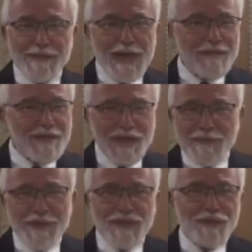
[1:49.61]
We have
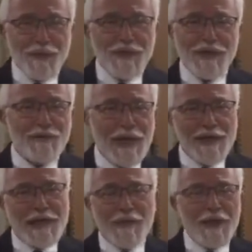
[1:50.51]
demons rolling
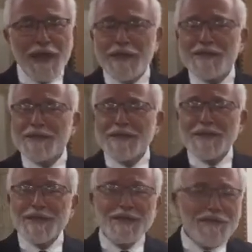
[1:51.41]
around in our head,
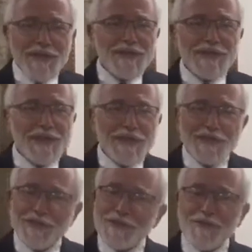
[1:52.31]
convincing
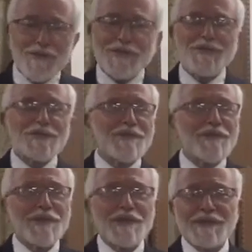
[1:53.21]
us to do all sorts
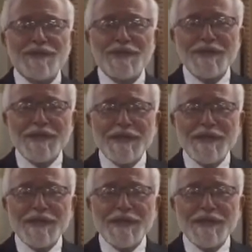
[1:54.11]
of things.